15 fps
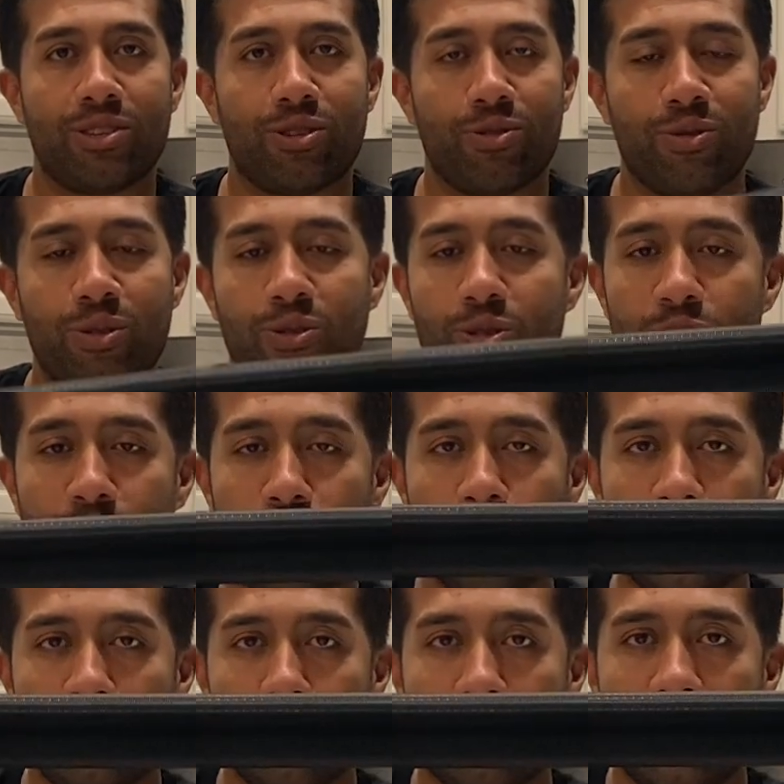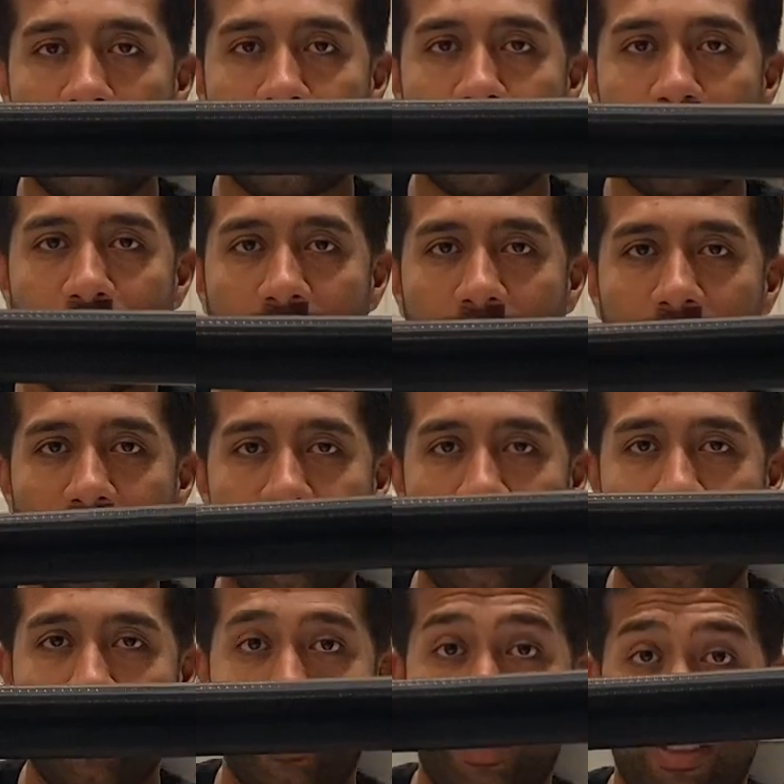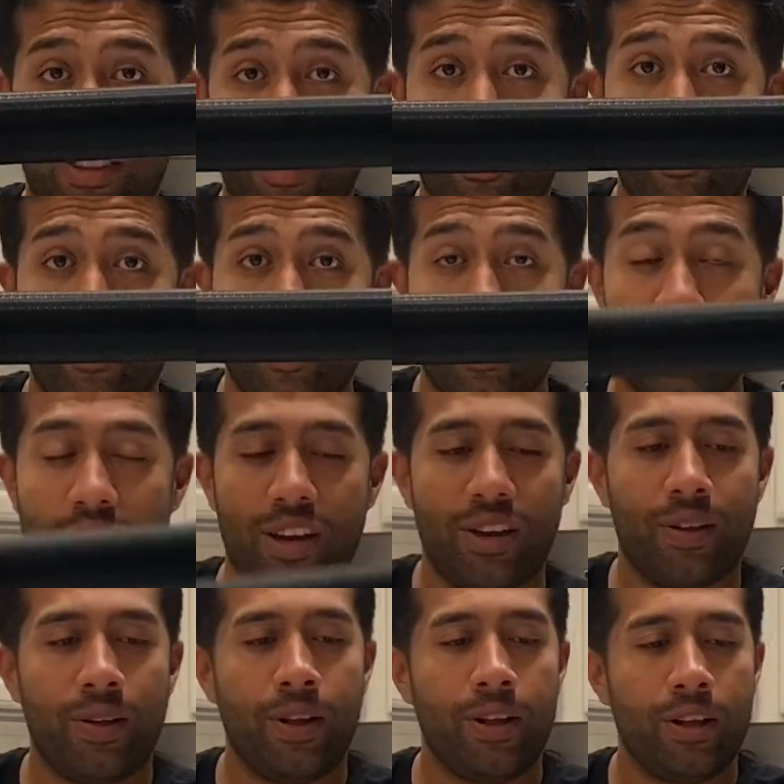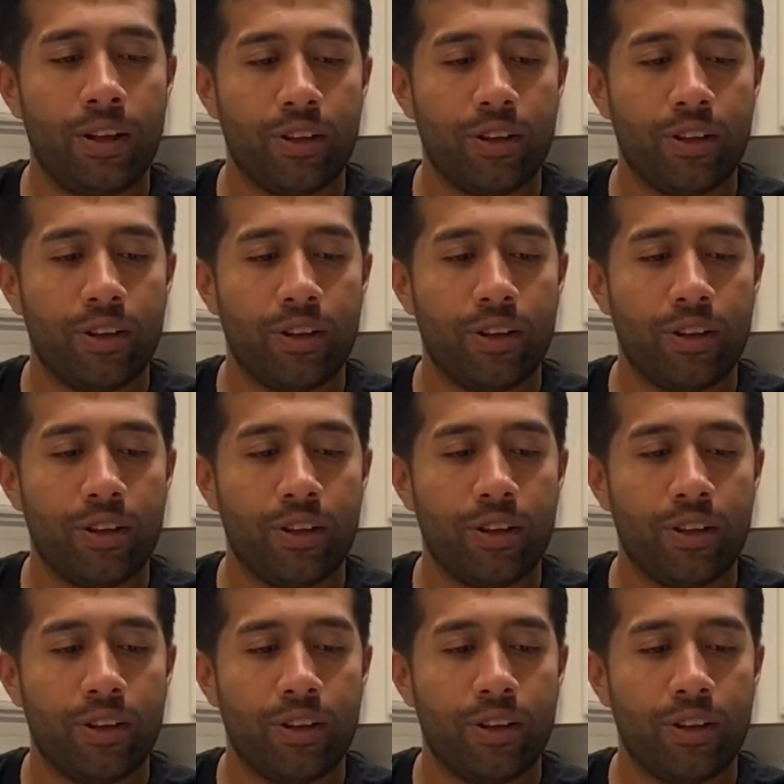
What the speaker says: So there's no external canister, nothing. This is what you get.